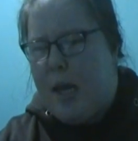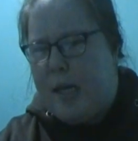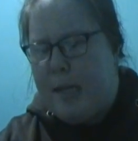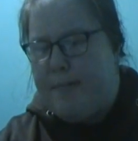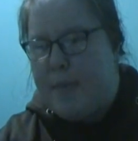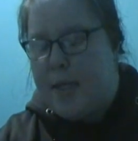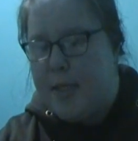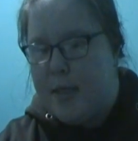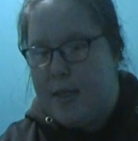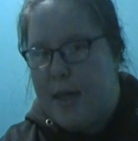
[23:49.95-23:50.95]

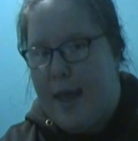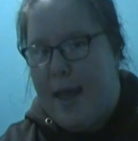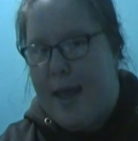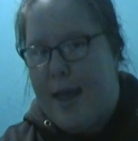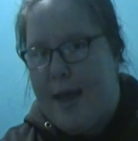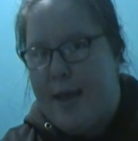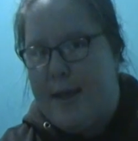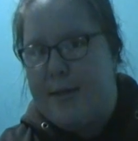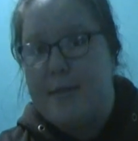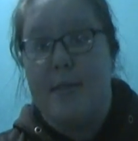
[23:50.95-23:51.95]

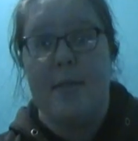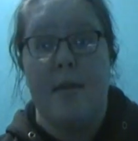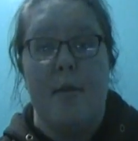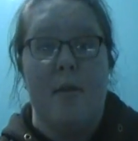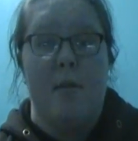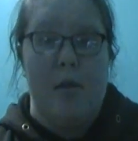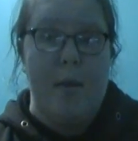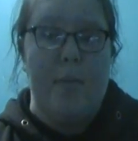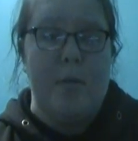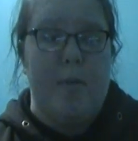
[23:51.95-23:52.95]
And
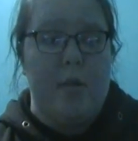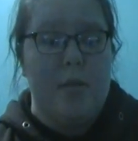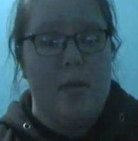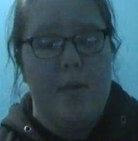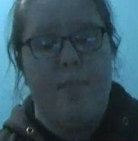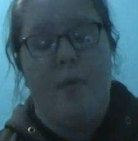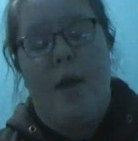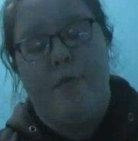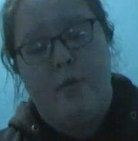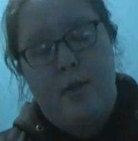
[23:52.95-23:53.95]
Claudia puts them all to
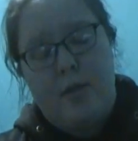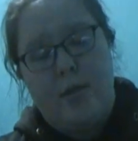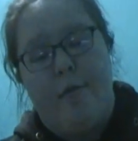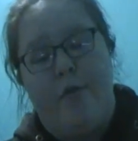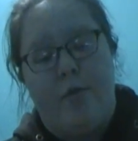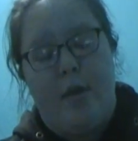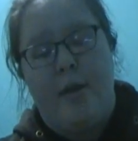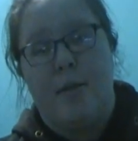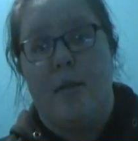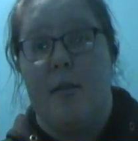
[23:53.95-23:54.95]
sleep after they discover
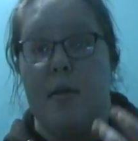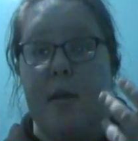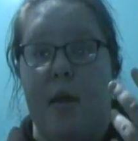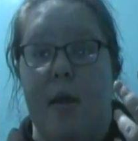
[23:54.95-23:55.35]
that